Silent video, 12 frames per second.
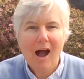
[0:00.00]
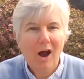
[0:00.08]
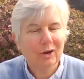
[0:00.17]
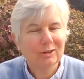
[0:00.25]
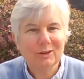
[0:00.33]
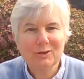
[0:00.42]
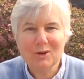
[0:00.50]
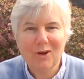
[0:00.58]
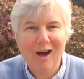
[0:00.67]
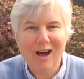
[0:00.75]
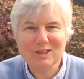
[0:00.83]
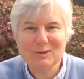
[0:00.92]
our local
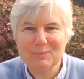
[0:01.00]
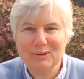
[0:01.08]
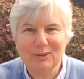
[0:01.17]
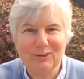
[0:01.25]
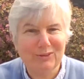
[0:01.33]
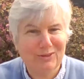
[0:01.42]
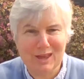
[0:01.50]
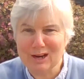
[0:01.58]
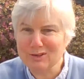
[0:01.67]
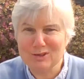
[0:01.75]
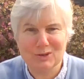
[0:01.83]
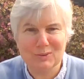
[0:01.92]
hospitals,
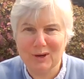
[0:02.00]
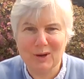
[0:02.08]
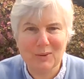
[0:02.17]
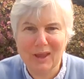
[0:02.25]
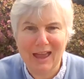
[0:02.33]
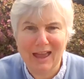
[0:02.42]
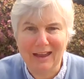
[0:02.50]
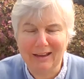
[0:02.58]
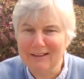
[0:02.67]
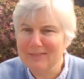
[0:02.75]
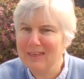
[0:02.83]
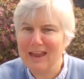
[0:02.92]
they're doing okay.
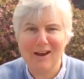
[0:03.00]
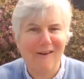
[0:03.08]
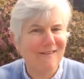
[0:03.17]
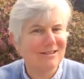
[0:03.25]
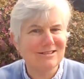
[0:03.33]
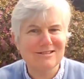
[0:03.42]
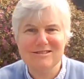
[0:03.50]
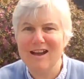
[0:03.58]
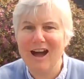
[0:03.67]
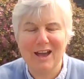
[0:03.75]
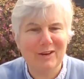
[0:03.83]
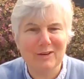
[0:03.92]
They are
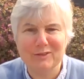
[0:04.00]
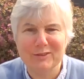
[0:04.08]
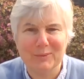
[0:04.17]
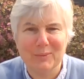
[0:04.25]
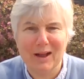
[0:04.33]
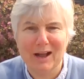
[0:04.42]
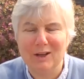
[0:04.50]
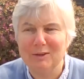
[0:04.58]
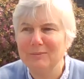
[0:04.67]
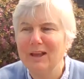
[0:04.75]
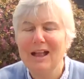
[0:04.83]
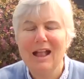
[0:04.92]
not
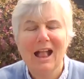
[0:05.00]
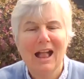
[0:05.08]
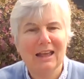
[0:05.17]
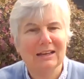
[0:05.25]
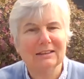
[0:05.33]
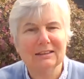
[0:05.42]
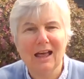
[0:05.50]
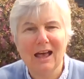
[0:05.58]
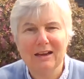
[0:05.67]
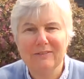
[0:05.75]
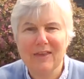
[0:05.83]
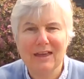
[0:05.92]
overwhelmed. And a
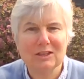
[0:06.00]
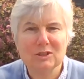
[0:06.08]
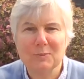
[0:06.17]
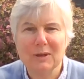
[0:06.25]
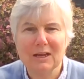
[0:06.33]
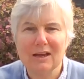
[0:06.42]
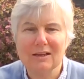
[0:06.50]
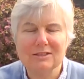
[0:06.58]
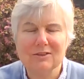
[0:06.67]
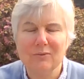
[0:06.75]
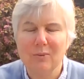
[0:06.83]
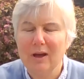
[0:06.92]
lot of that is
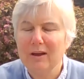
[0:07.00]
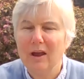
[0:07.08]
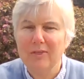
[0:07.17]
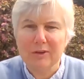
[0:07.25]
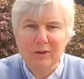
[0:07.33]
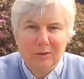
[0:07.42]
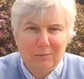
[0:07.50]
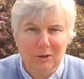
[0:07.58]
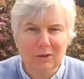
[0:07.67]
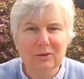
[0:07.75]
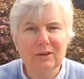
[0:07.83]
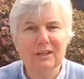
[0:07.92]
because of what the
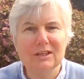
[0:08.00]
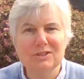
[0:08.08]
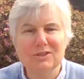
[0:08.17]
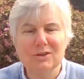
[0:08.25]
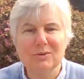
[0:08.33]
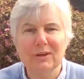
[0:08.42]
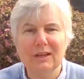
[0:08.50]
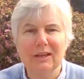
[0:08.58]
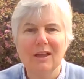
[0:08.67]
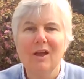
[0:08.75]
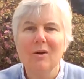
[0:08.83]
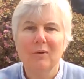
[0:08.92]
community's
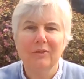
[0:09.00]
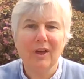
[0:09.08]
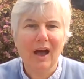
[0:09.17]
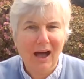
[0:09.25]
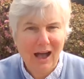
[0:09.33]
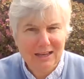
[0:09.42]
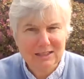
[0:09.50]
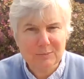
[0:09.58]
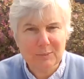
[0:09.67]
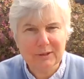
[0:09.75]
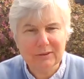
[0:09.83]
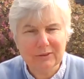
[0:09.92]
doing, what the
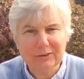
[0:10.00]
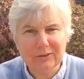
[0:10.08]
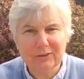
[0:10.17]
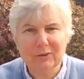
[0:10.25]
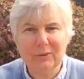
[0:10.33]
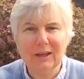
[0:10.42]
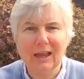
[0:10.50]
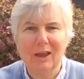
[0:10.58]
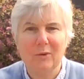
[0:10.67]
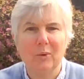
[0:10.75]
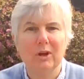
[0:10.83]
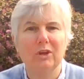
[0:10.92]
hospitals are doing,
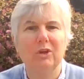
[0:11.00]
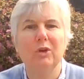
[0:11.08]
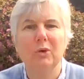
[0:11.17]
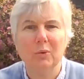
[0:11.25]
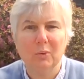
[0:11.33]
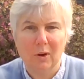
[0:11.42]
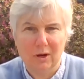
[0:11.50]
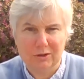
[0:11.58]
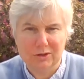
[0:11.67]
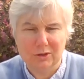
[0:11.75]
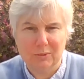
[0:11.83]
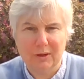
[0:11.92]
and what you are
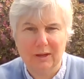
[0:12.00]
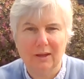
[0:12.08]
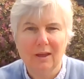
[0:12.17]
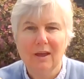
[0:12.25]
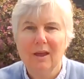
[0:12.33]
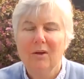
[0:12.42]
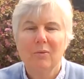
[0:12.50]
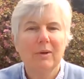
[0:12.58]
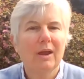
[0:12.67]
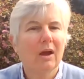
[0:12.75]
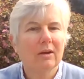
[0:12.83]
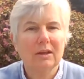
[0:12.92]
doing.
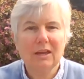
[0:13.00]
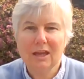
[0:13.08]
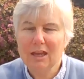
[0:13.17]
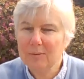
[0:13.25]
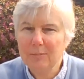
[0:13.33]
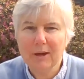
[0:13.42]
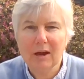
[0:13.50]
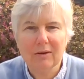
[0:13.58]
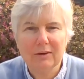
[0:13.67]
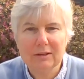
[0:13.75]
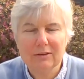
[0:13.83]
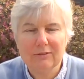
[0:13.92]
We are keeping
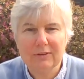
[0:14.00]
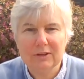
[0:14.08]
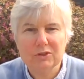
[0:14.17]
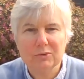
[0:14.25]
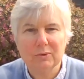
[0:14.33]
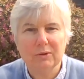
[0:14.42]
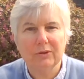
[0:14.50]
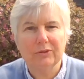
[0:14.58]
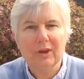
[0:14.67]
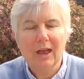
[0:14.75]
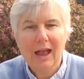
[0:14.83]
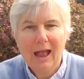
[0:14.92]
our
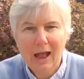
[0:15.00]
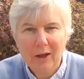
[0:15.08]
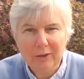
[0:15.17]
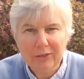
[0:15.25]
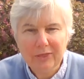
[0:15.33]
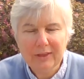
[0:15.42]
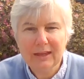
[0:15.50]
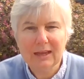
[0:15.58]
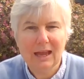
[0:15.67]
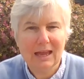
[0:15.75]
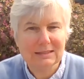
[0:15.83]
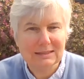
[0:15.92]
individuals
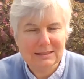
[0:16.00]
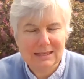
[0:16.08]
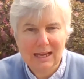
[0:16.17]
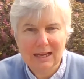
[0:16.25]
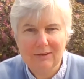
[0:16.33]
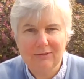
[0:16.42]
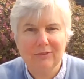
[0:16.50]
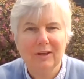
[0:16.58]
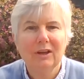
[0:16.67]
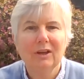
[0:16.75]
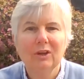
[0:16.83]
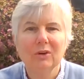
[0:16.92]
healthy and safe.
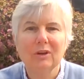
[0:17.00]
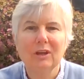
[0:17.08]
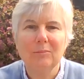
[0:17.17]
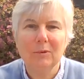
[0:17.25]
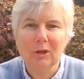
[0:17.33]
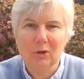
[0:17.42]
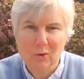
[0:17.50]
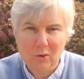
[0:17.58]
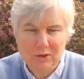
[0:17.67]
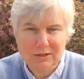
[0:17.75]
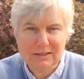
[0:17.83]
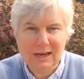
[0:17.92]
You're keeping
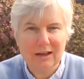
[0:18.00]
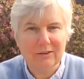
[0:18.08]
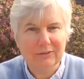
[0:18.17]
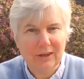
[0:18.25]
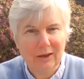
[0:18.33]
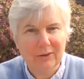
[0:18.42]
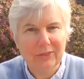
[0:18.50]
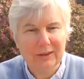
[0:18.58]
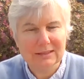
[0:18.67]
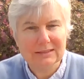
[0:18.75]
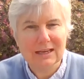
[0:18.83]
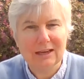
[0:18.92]
yourselves
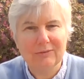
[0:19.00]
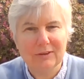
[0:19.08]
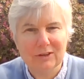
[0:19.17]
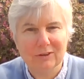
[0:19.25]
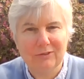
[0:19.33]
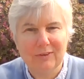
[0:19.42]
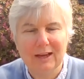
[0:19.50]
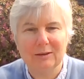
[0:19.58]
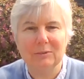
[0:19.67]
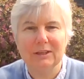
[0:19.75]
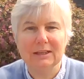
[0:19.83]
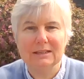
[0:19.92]
healthy and safe and your
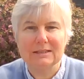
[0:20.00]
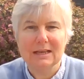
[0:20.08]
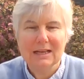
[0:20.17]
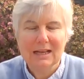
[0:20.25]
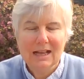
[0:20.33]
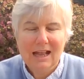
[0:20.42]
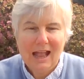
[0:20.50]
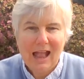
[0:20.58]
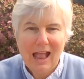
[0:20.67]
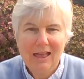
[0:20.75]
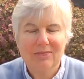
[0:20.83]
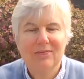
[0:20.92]
families,
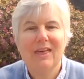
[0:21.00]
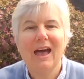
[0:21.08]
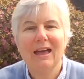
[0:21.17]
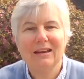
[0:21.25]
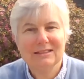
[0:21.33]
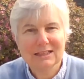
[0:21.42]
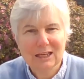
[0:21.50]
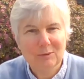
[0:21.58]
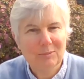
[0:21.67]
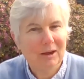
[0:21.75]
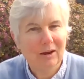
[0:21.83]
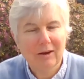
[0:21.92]
and that is
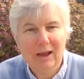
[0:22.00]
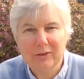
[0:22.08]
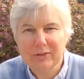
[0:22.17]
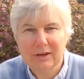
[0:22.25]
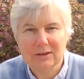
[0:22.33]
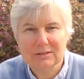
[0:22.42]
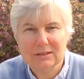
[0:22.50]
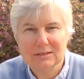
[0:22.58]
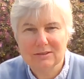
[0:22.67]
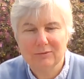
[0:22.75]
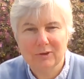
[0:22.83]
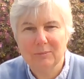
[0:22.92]
keeping our healthcare
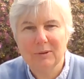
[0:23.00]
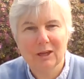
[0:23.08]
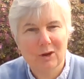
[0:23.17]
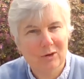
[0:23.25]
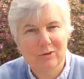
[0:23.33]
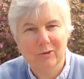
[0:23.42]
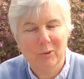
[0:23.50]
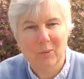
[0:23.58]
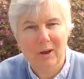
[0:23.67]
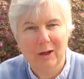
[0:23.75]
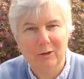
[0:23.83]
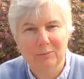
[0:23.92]
system from being
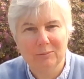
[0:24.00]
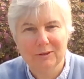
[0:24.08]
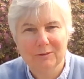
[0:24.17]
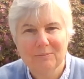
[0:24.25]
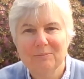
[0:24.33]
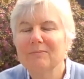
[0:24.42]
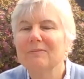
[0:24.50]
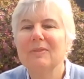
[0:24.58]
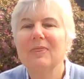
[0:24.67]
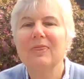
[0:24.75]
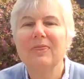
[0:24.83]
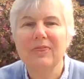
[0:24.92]
overwhelmed.
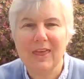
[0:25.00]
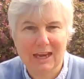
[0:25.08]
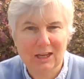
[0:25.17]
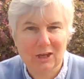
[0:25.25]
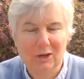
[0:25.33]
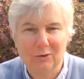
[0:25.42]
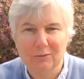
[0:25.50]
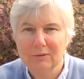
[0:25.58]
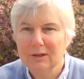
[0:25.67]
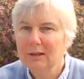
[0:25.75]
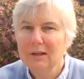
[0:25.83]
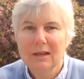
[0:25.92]
Thank you.
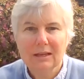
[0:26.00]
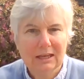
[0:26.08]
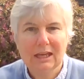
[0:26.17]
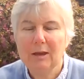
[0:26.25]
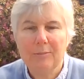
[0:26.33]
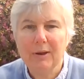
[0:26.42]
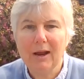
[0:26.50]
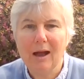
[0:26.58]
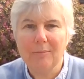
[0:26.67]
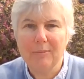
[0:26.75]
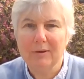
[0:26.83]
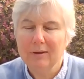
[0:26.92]
Keep it
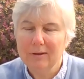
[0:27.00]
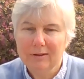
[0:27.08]
up,